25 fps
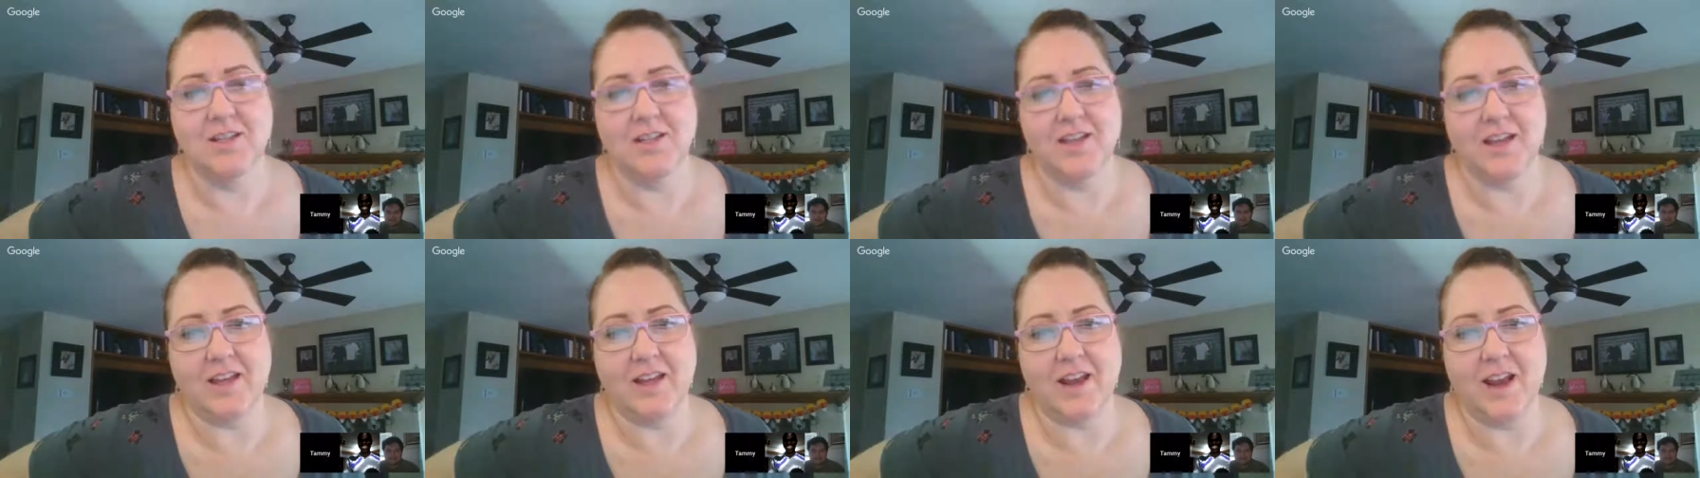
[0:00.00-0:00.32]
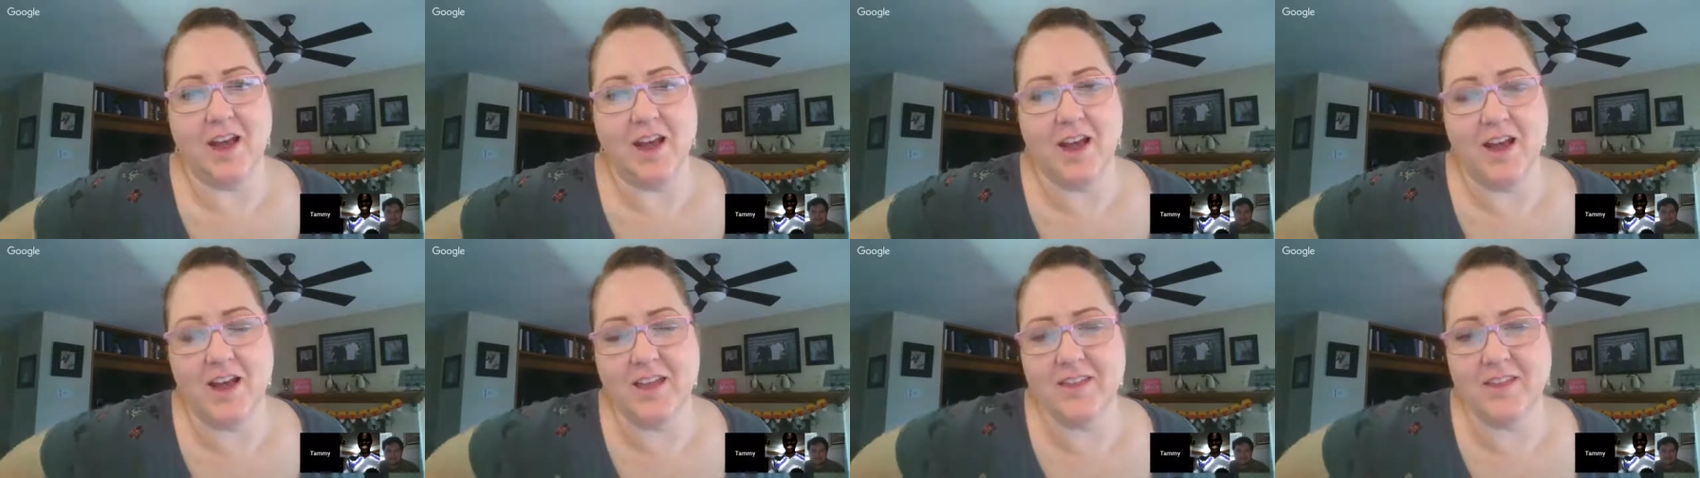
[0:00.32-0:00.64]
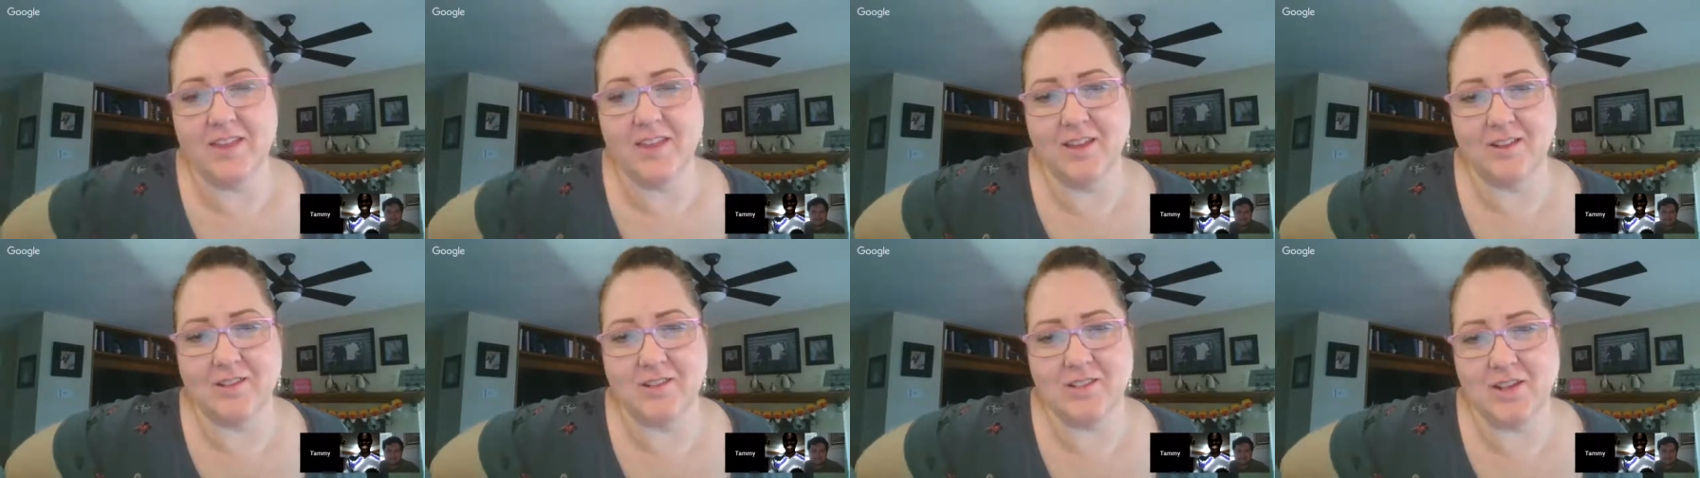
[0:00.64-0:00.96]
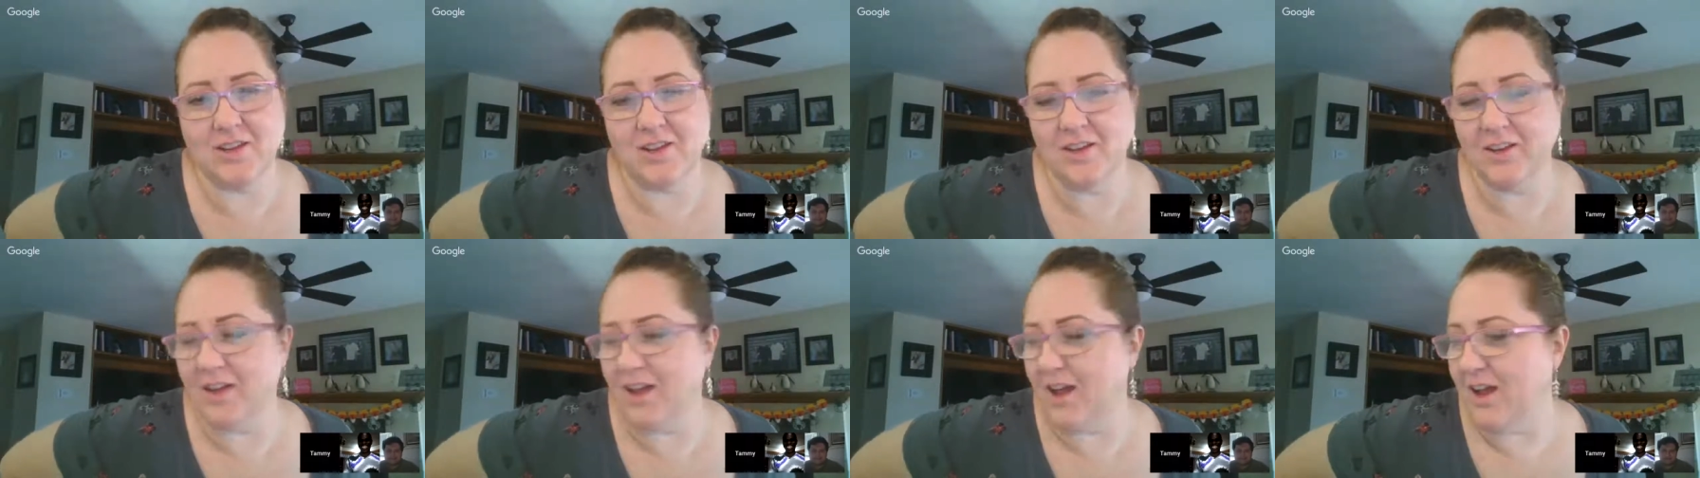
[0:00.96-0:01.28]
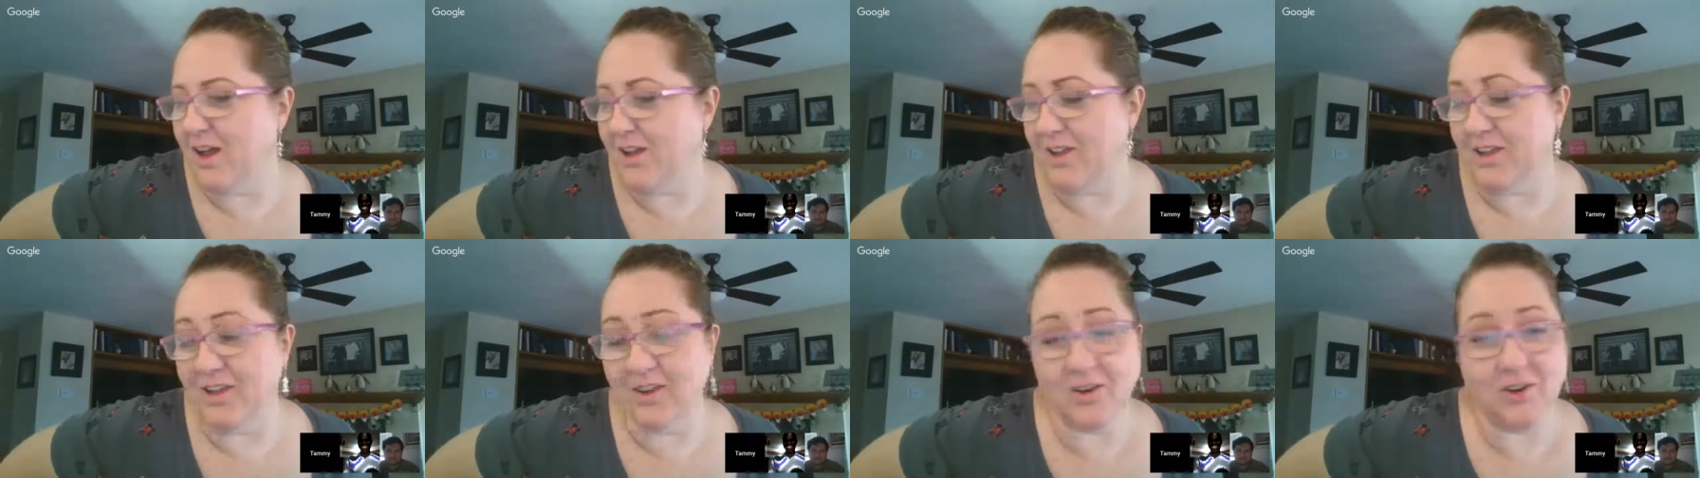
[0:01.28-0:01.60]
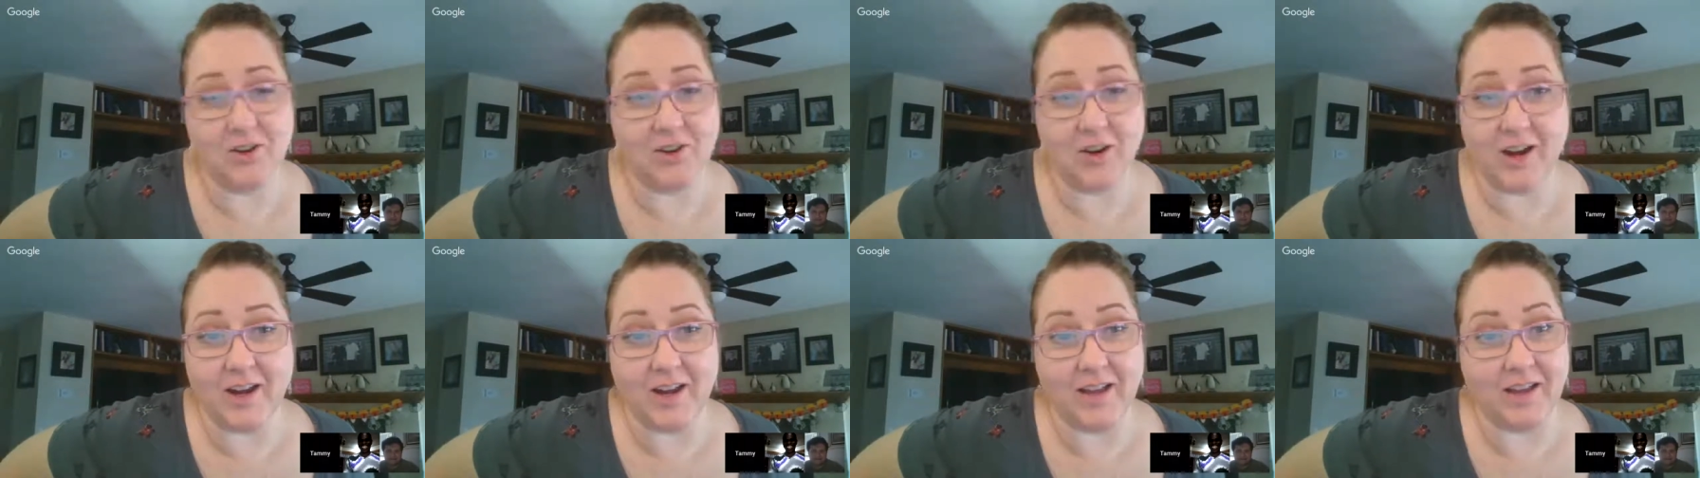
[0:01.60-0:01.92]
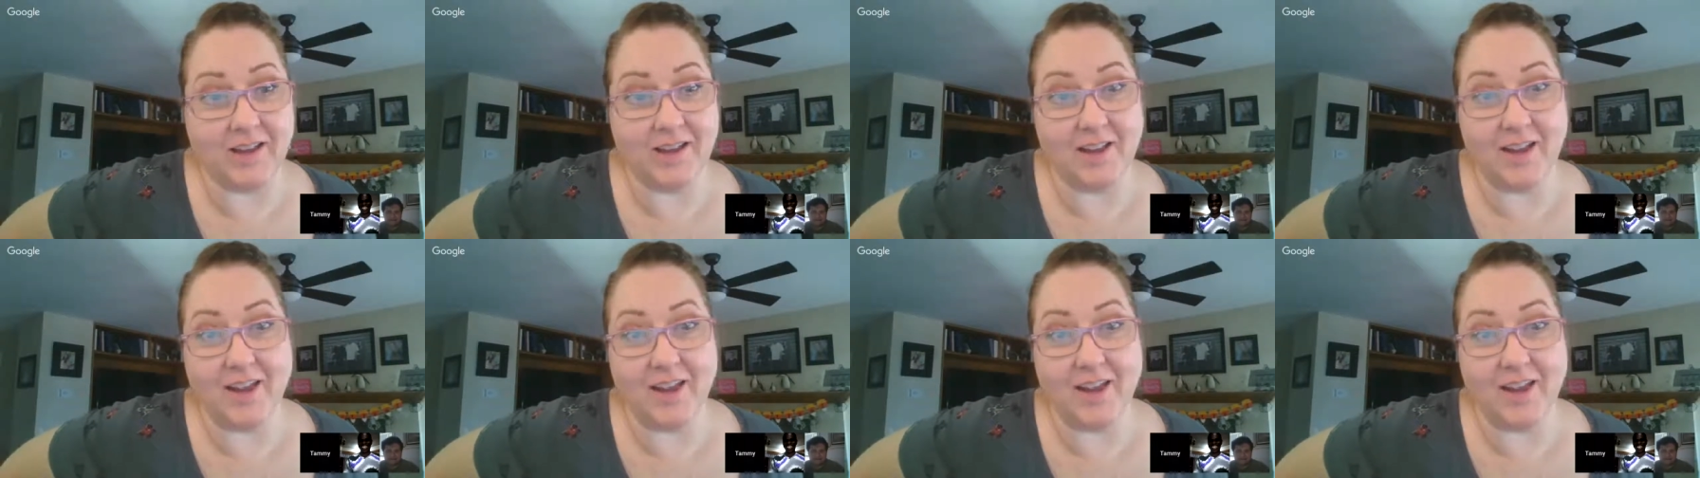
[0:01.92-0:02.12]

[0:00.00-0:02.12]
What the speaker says: And I think, John, you're great.